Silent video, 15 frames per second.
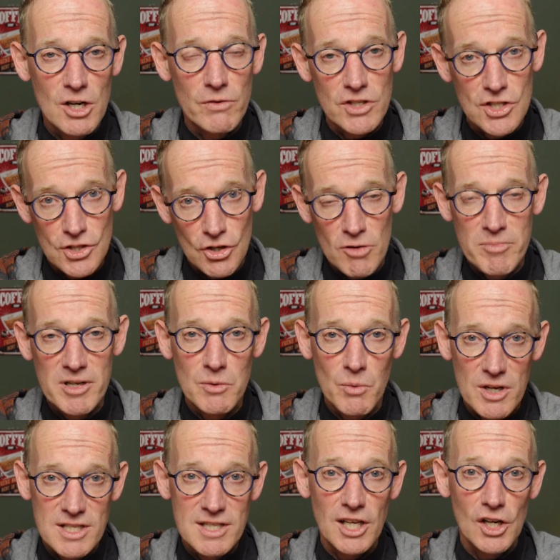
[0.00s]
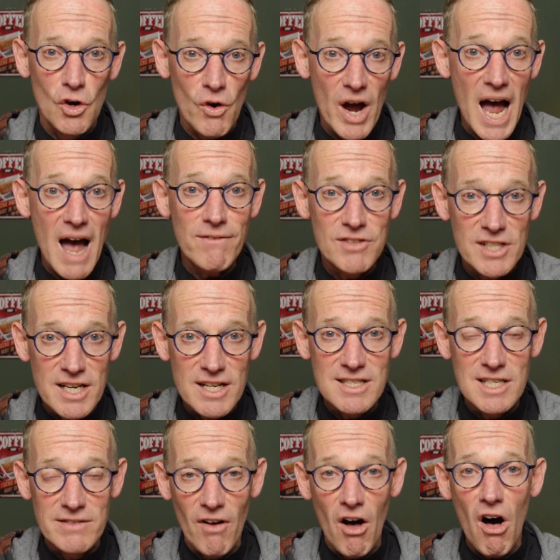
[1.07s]
or the serpent, was the
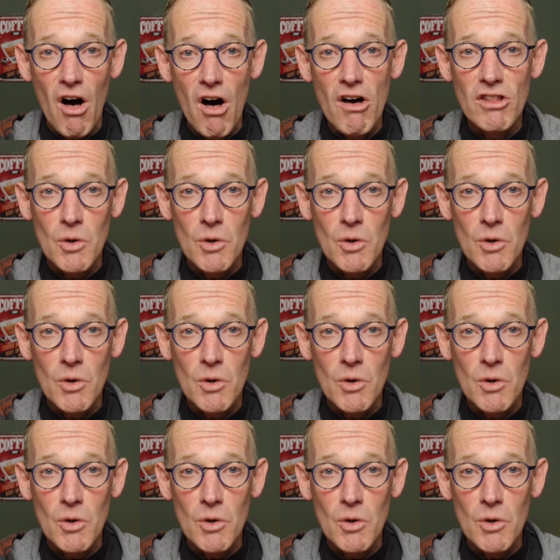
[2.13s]
craftiest of all